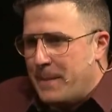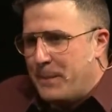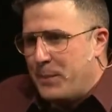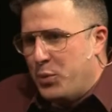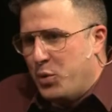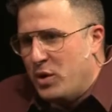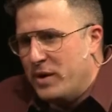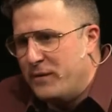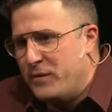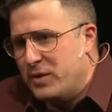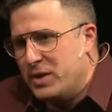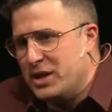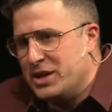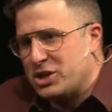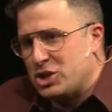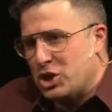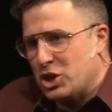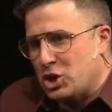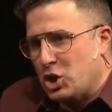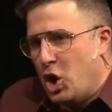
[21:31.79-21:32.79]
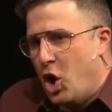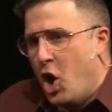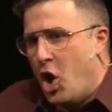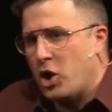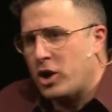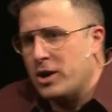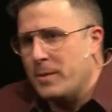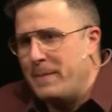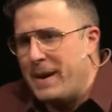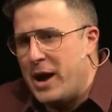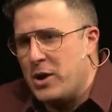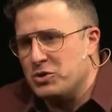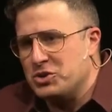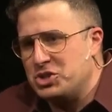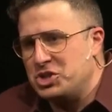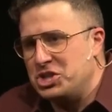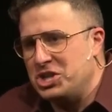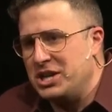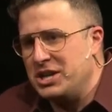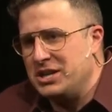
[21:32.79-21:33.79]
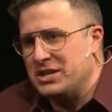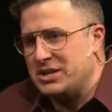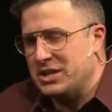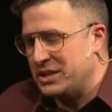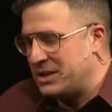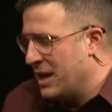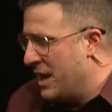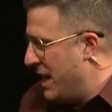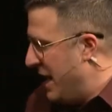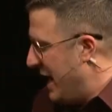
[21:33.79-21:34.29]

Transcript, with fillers: privilege to talk about Jesus